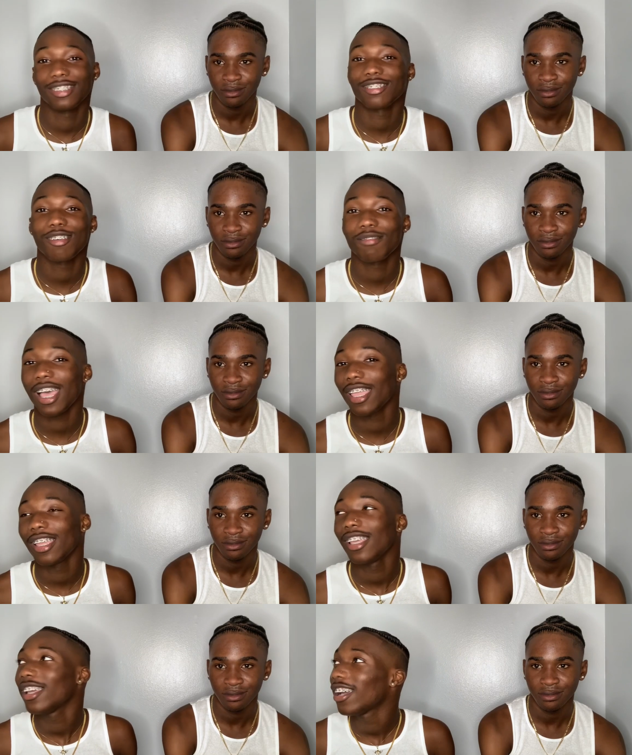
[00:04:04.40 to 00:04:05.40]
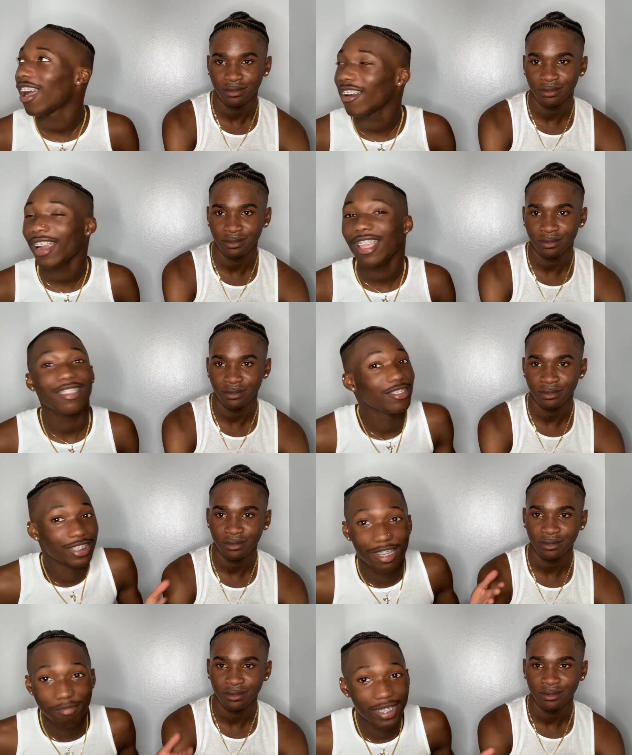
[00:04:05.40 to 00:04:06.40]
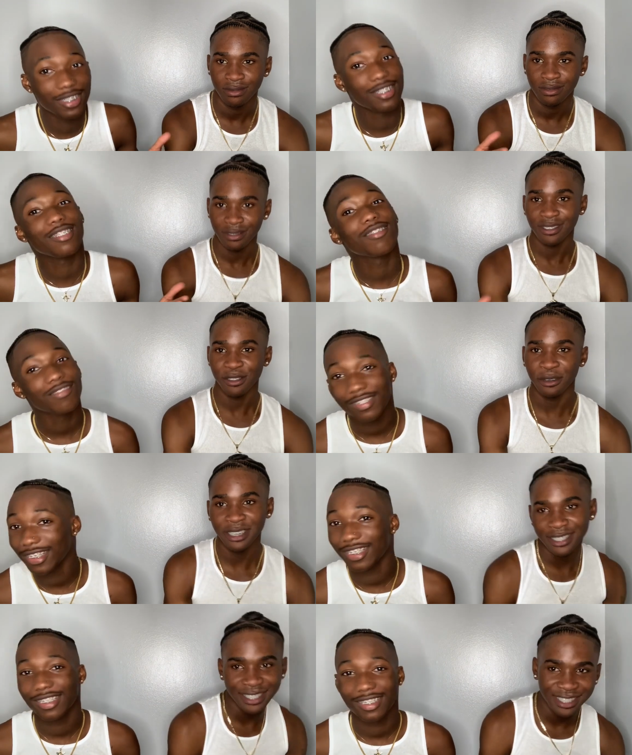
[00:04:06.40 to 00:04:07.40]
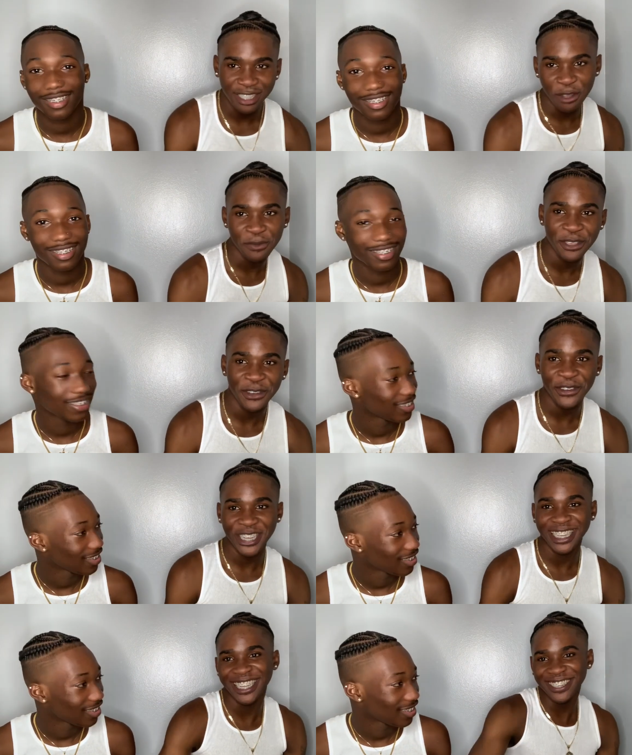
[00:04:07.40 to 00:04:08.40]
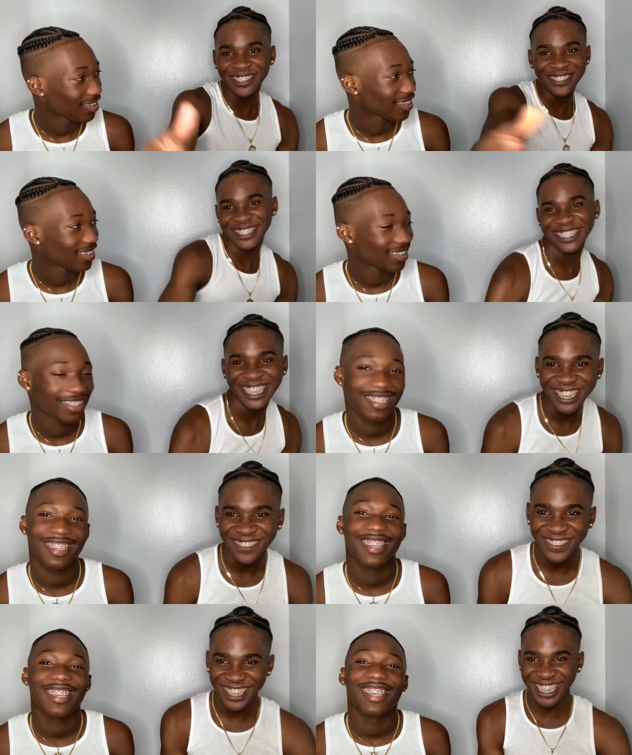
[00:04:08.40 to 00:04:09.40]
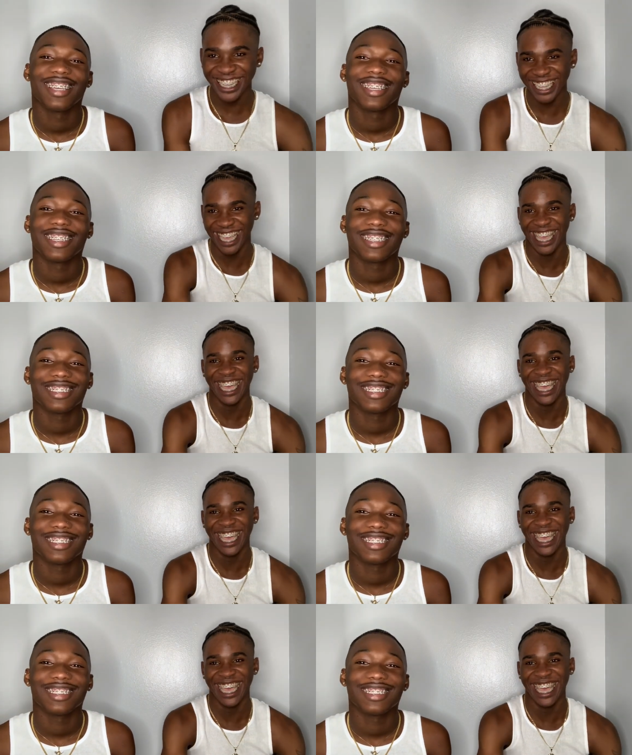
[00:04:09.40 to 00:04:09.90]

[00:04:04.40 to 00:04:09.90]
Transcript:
Speaker 1: So I'm like, all right, you tell me it's soon. What
Speaker 2: is coming your way? They don't know what you're talking about.